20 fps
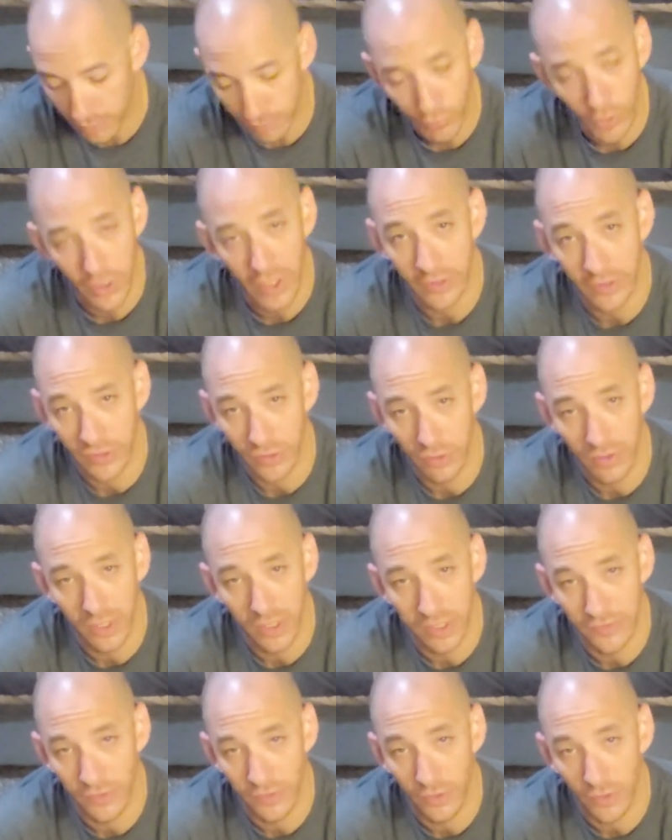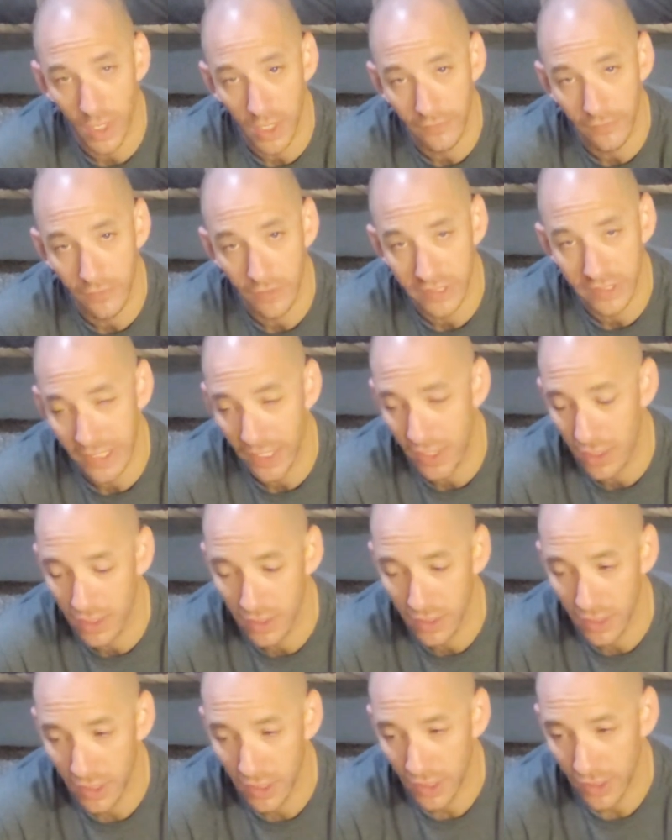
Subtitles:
put extra rounds for your rifle in there.